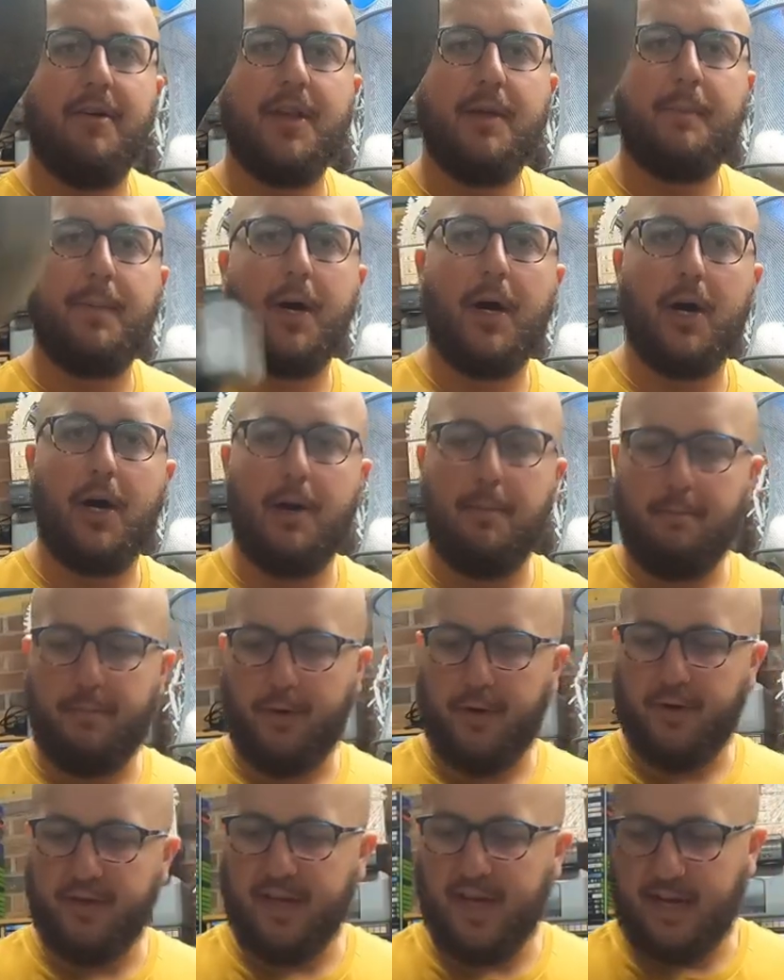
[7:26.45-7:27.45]
on the bottom,
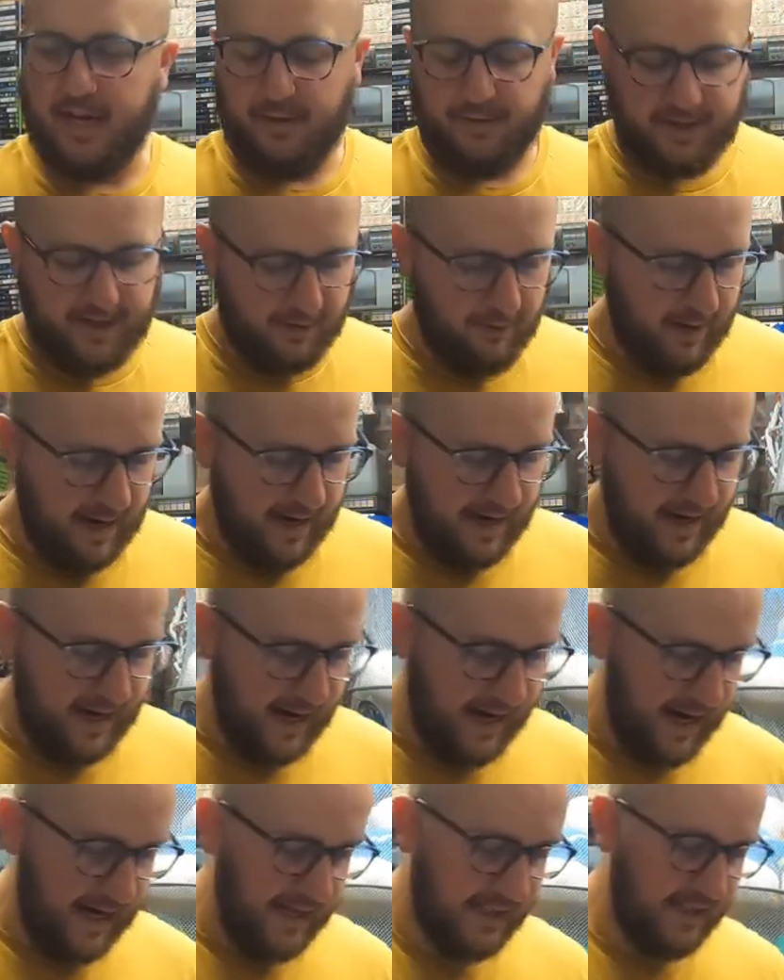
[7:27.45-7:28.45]
but you know, they're quite
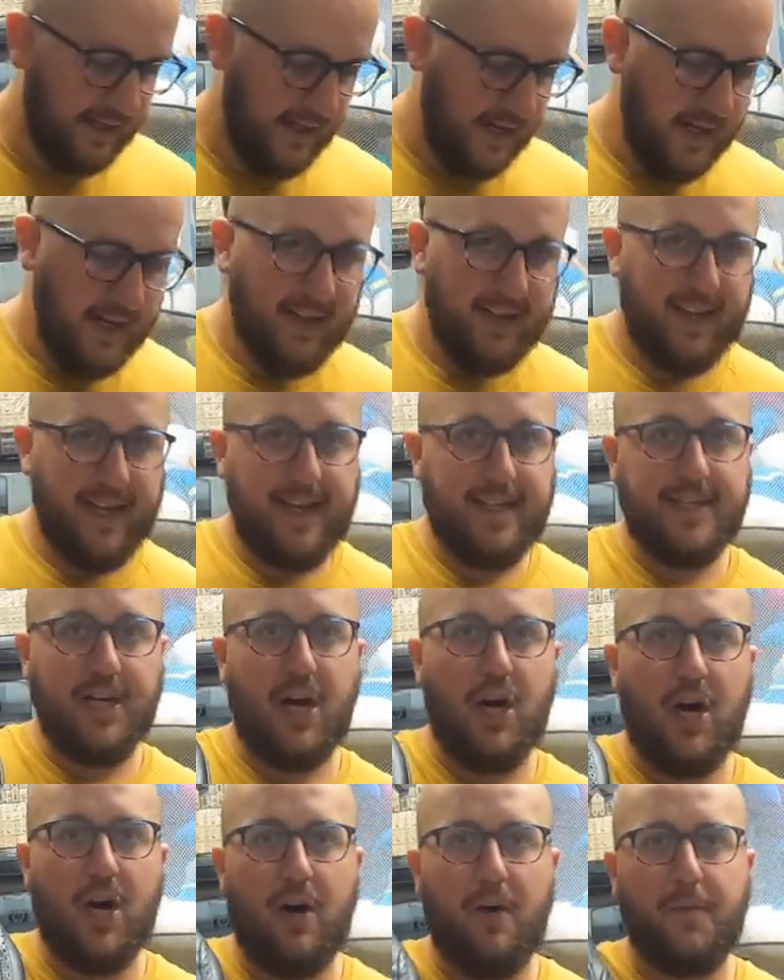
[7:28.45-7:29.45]
nice. These
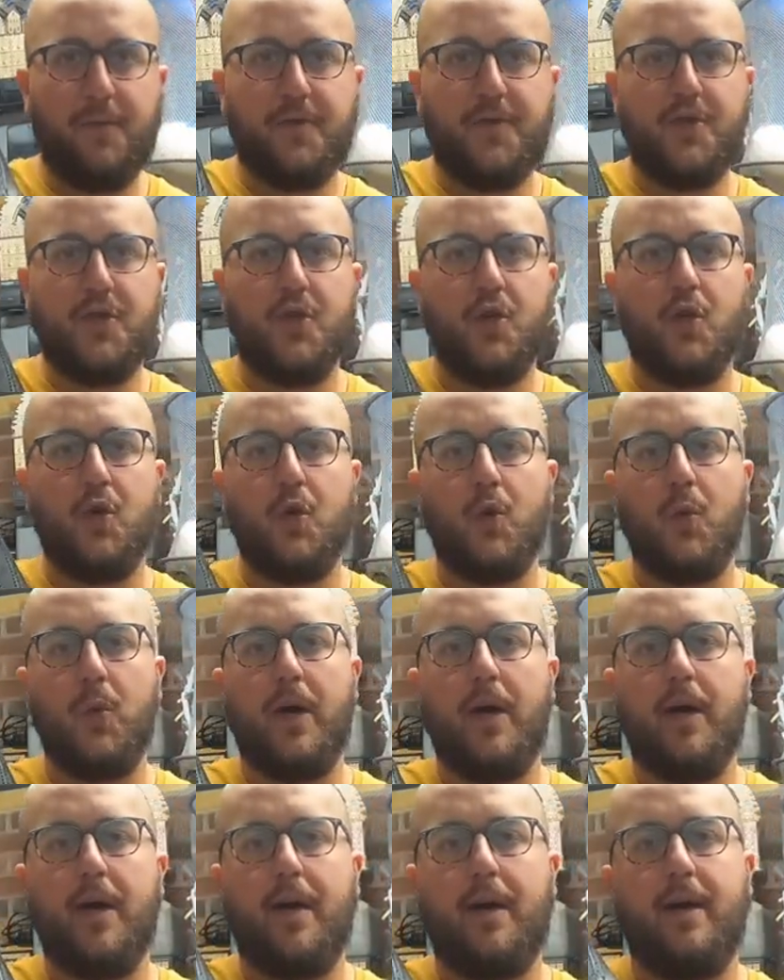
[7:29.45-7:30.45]
are off
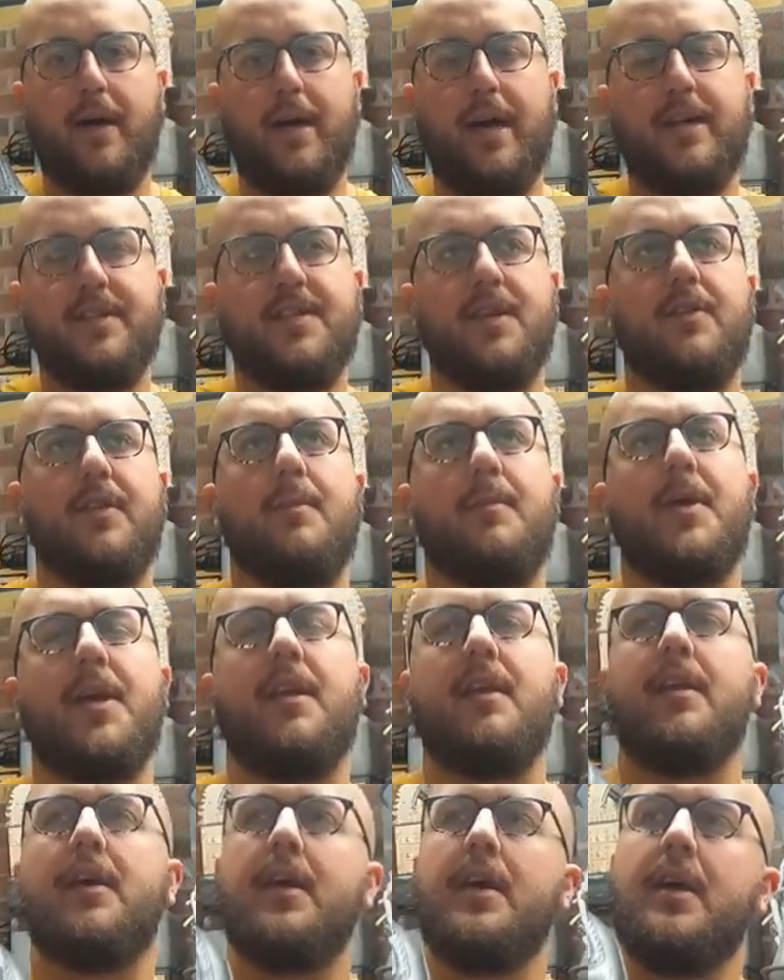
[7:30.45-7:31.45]
to, so they've
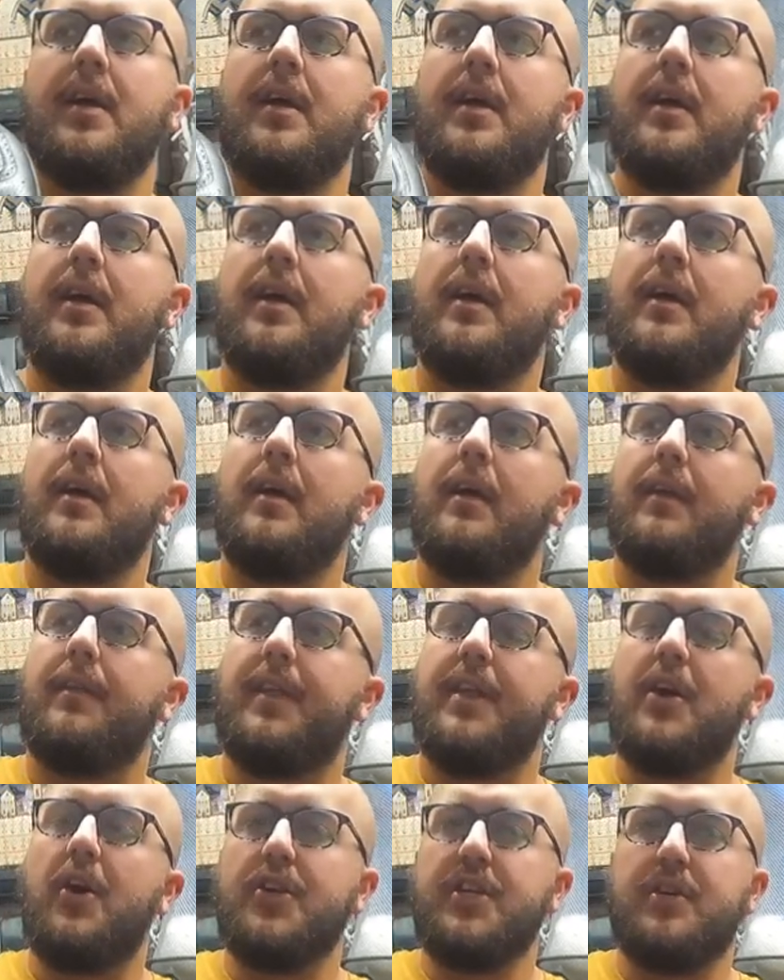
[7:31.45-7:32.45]
been,
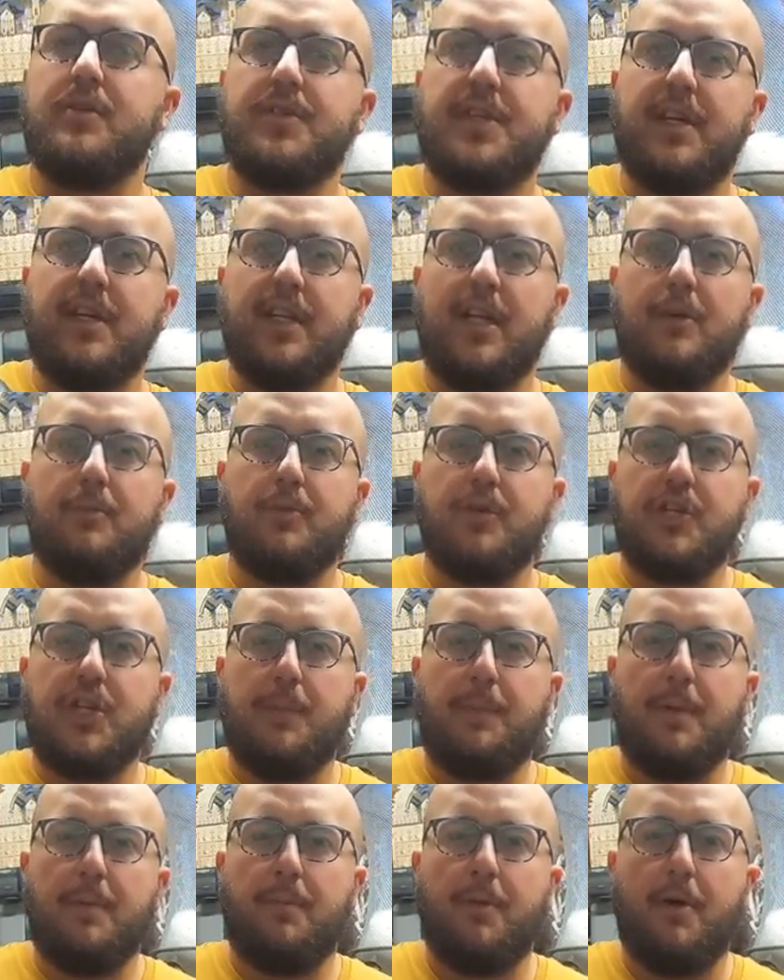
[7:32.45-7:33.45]
they're not using global
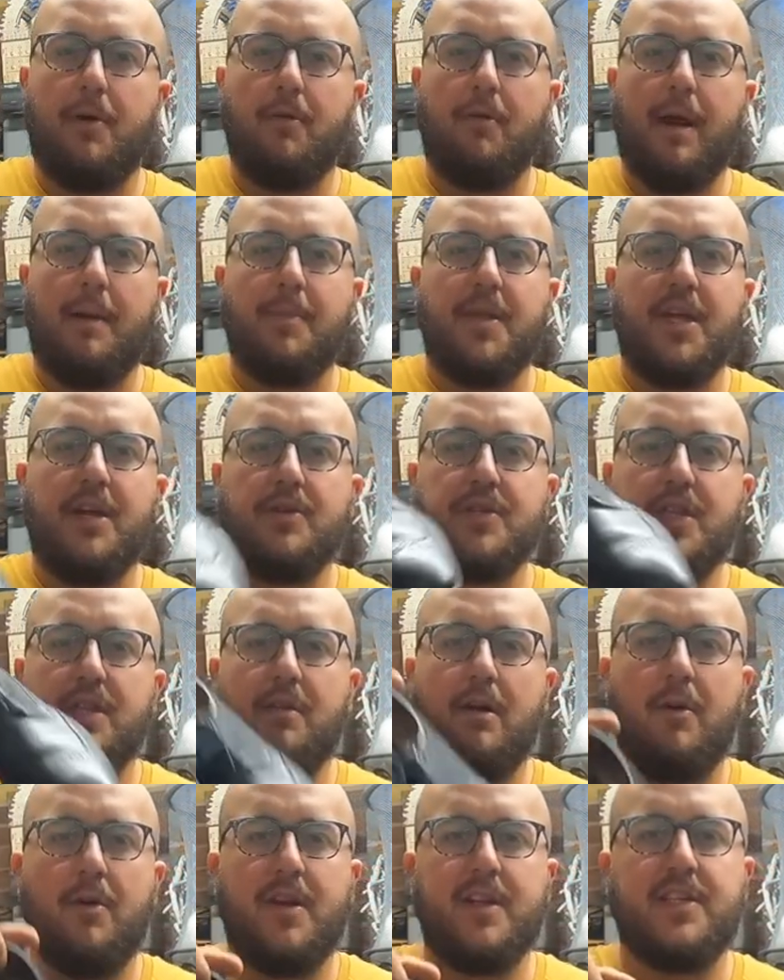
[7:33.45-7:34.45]
shipping program, they're using
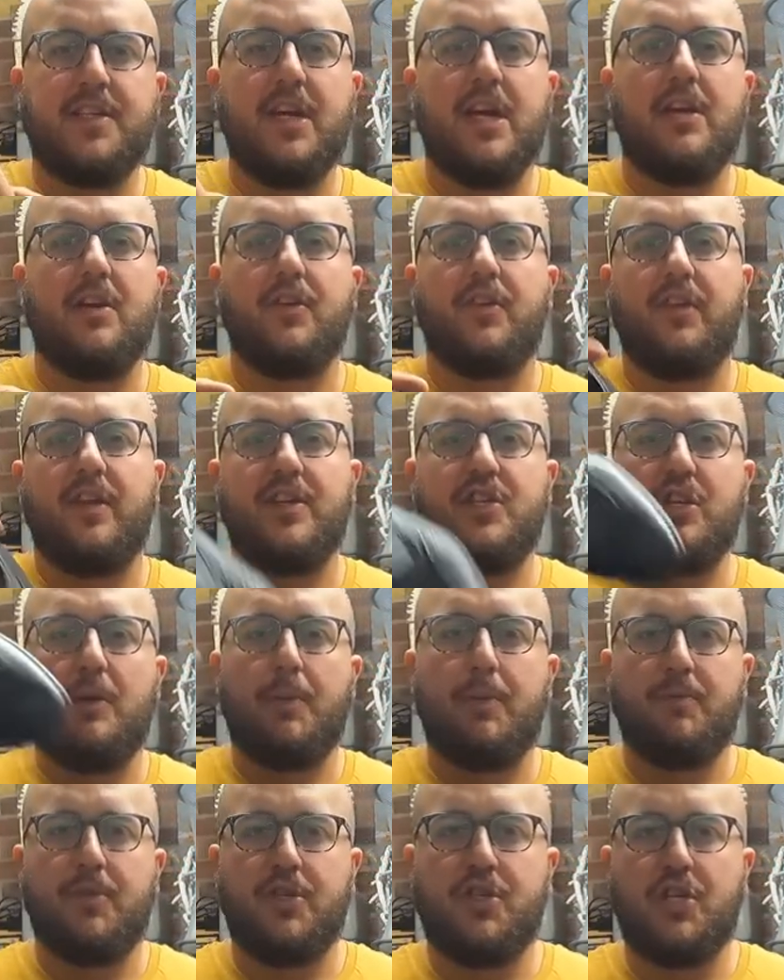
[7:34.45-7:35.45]
their own internal to then ship
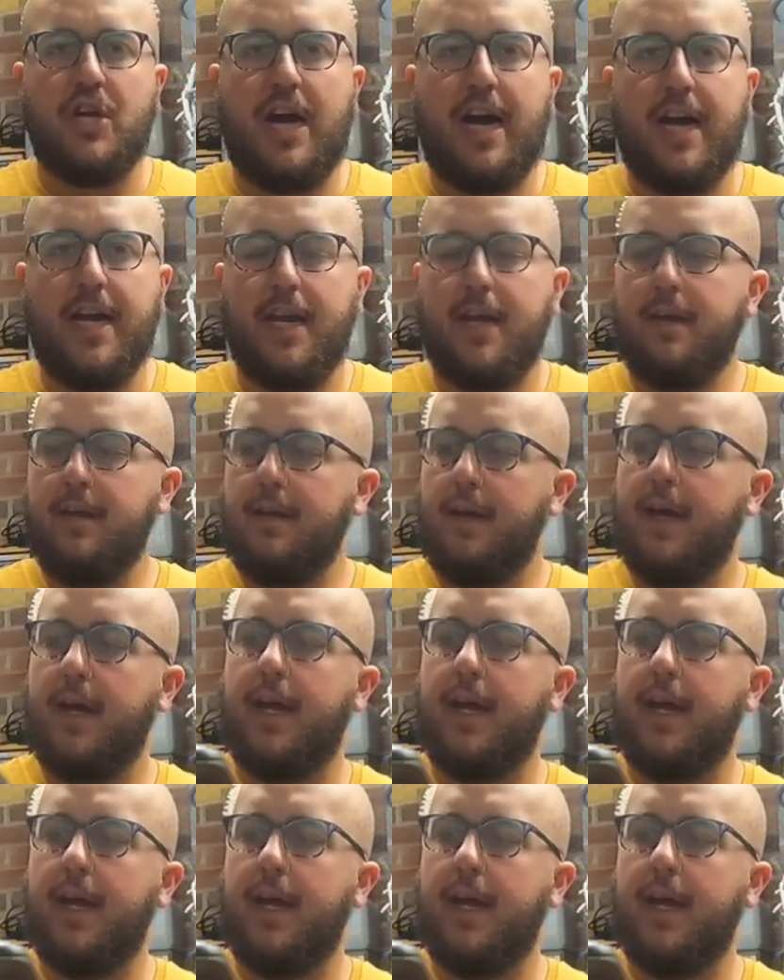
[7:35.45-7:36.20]
them to China.